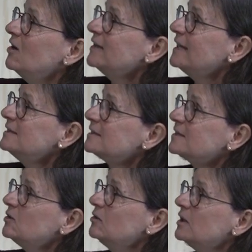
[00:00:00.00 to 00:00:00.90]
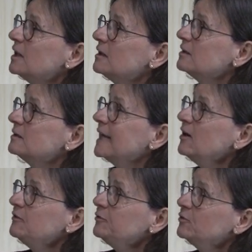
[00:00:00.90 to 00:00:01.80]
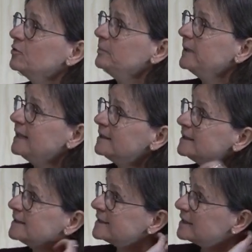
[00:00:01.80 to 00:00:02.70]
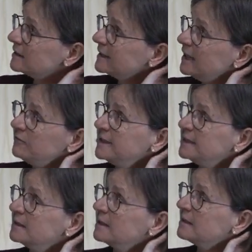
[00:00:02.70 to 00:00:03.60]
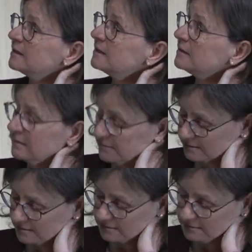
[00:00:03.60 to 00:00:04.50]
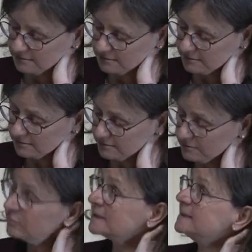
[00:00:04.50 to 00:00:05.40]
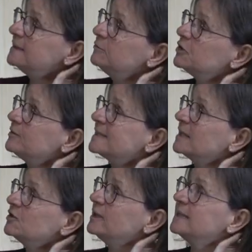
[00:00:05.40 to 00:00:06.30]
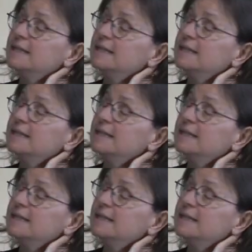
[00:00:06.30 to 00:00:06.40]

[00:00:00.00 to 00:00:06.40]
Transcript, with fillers: Okay, so uh, now if you compare this uh, Kelvin uh, uh quantity, which was actually